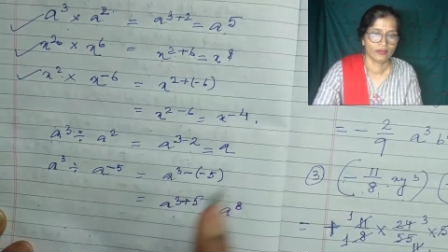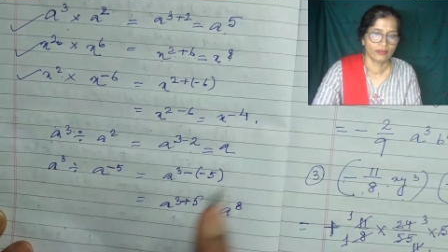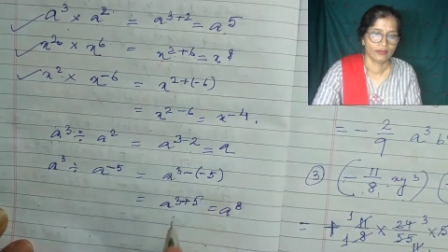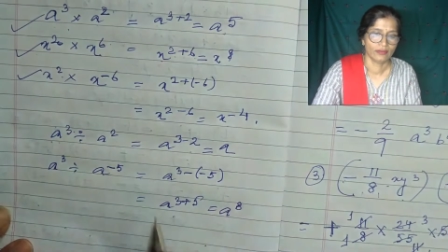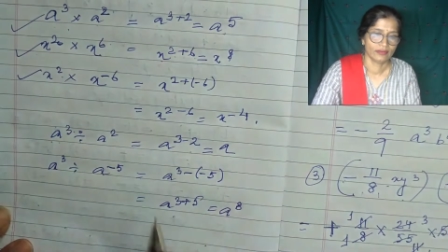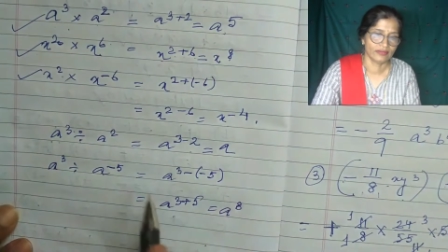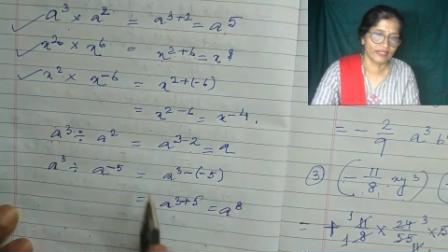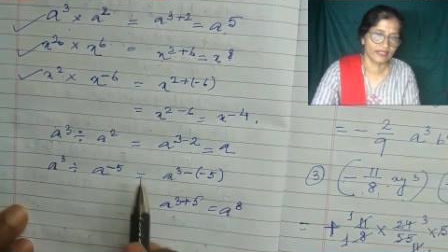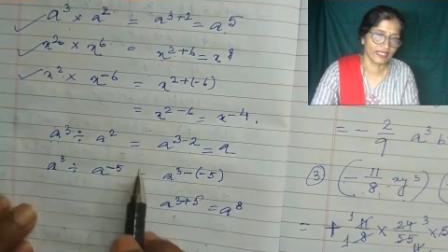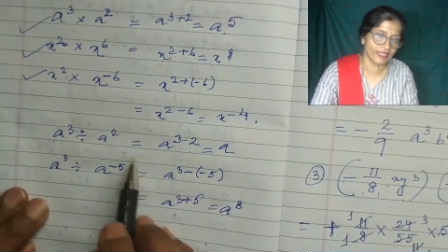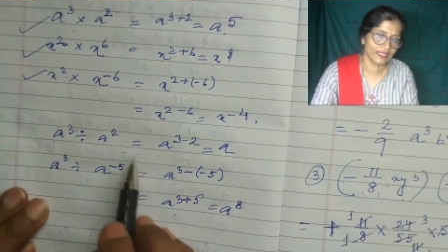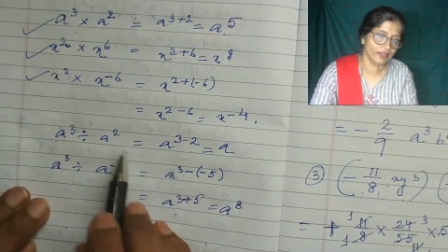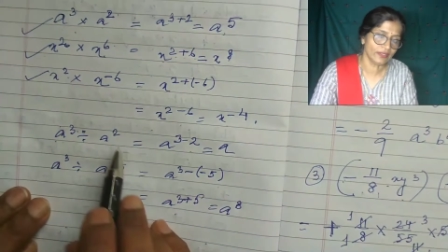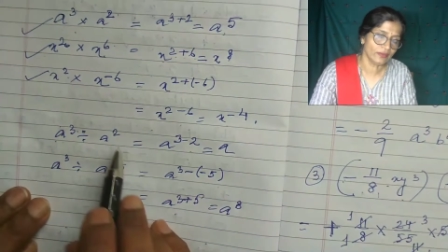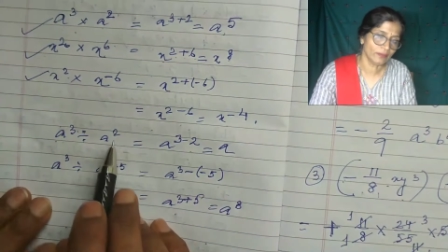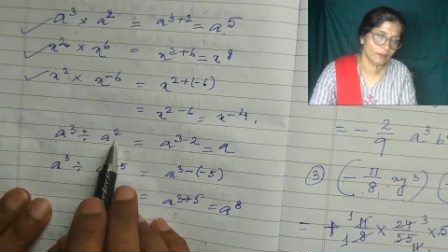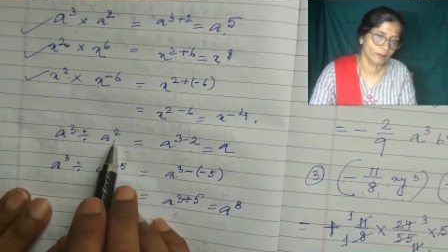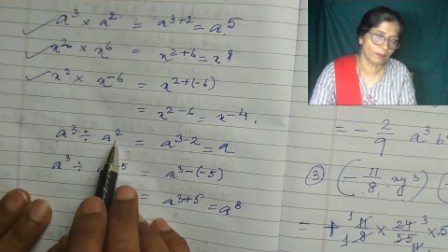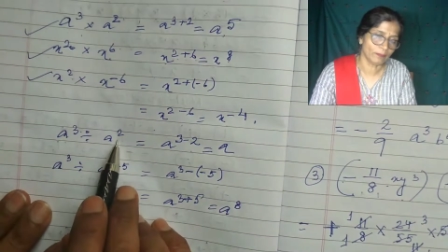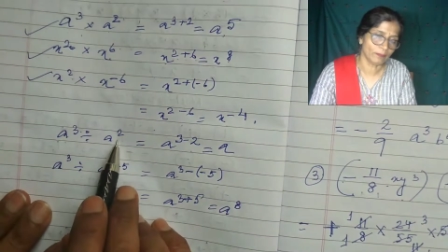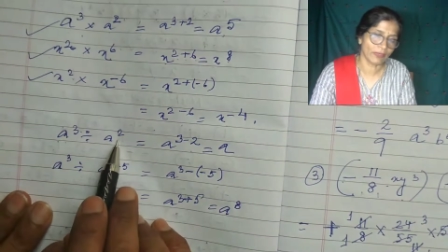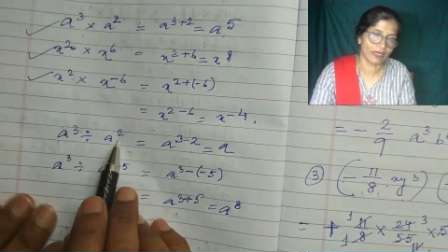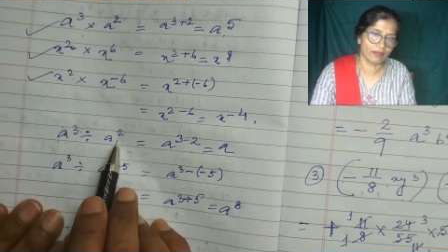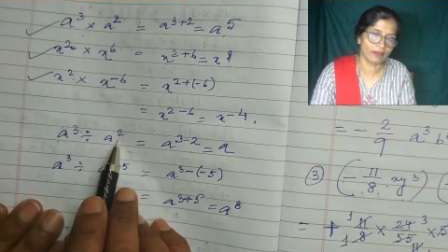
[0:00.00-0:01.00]
then
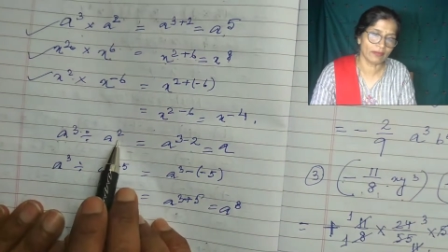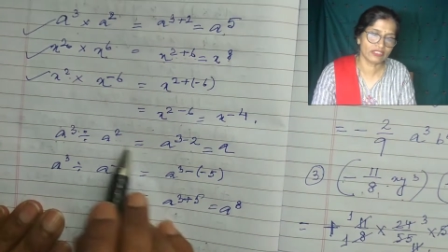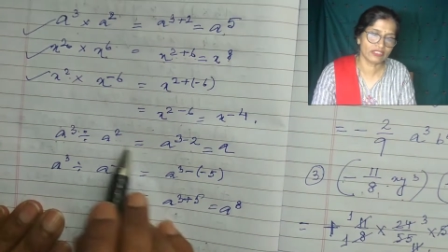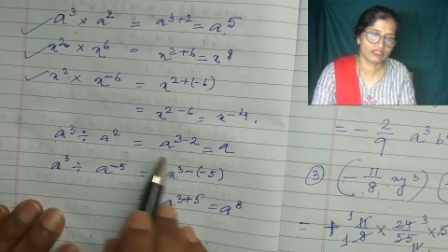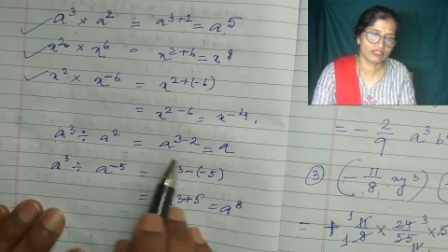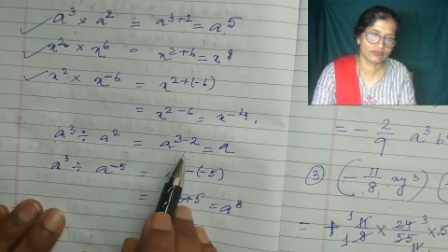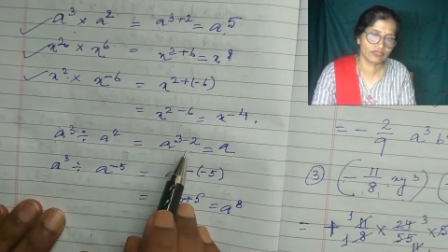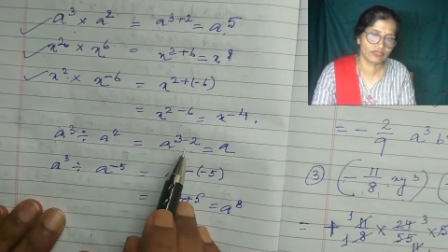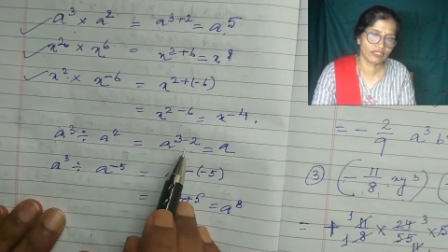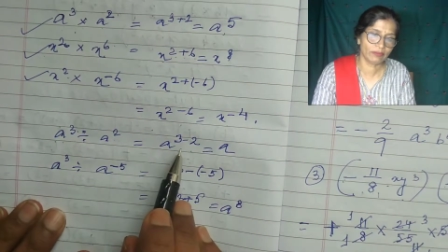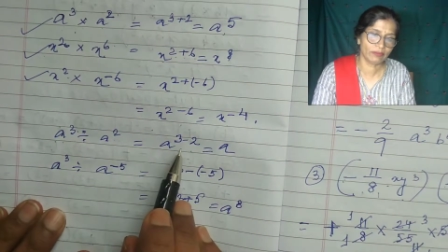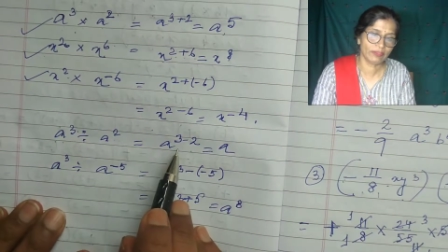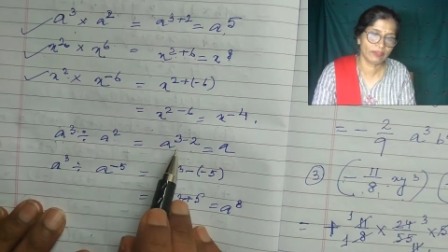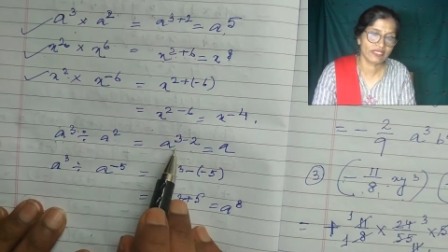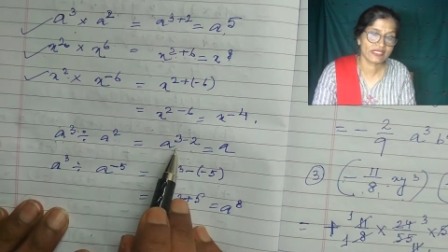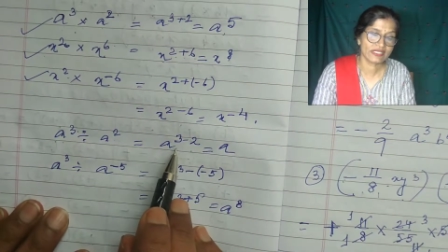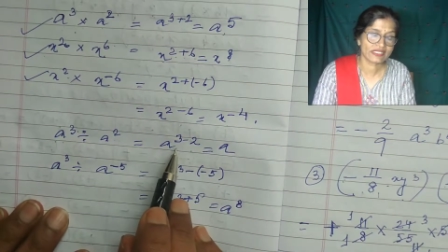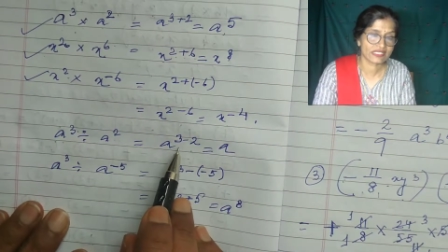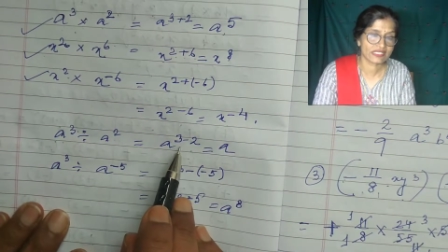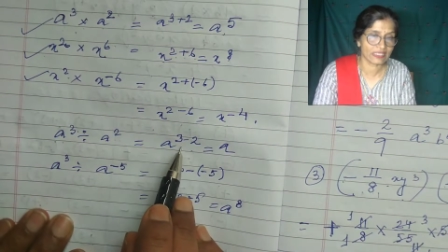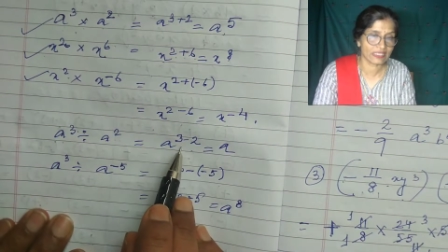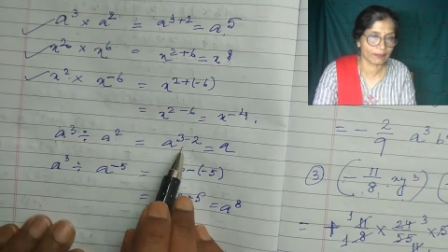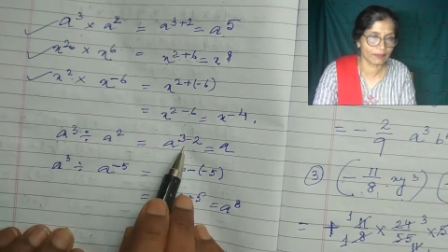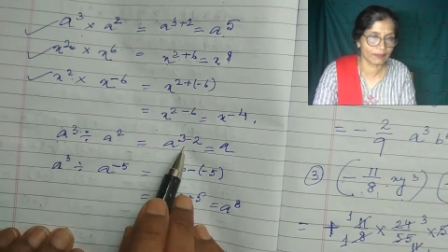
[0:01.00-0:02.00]
powers will be
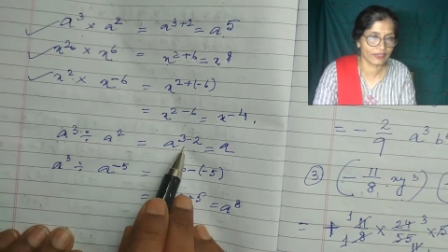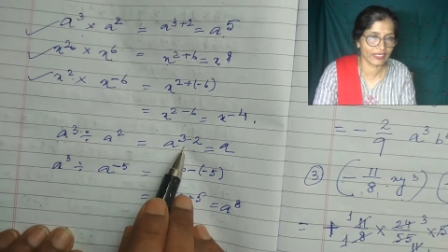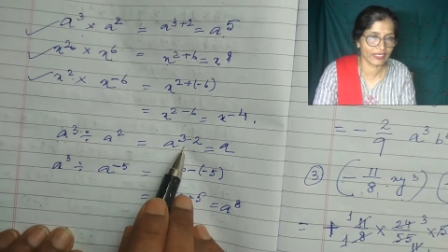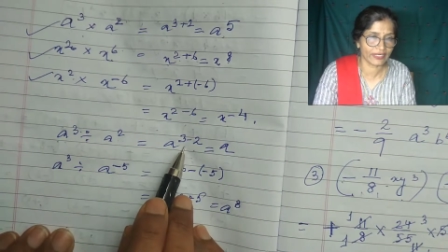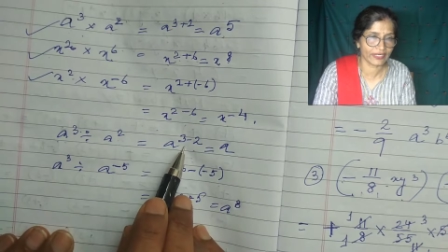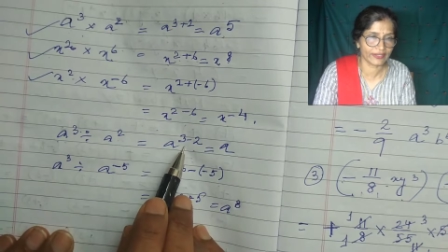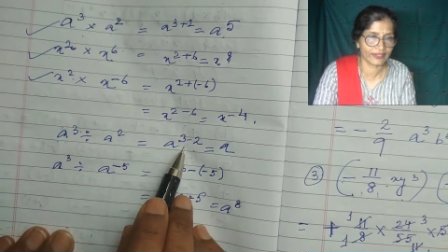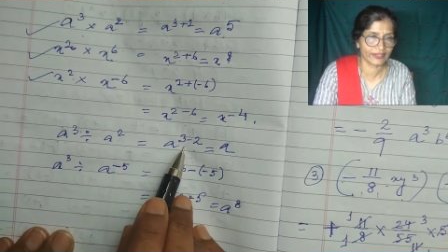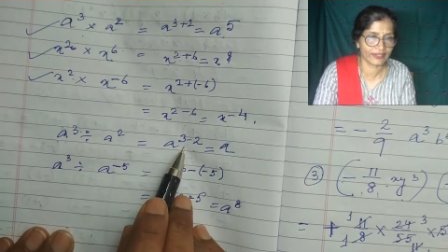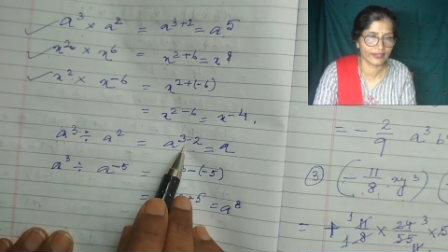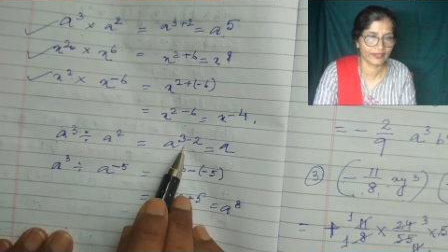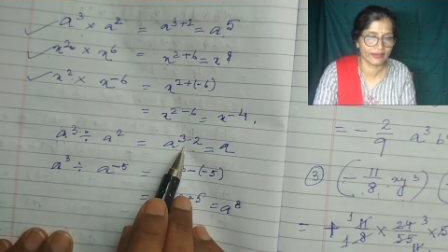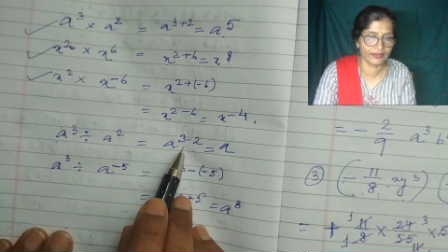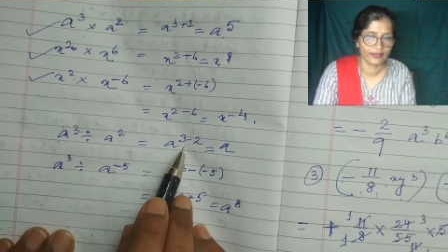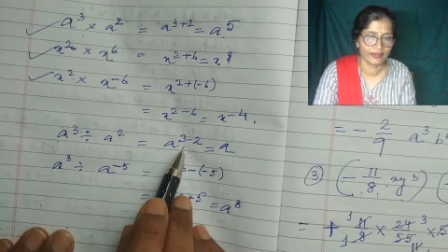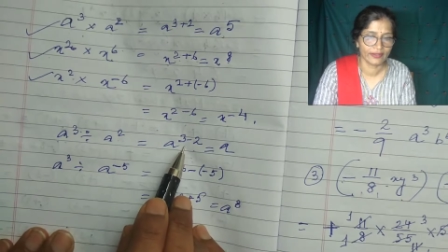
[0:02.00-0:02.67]
subtracted.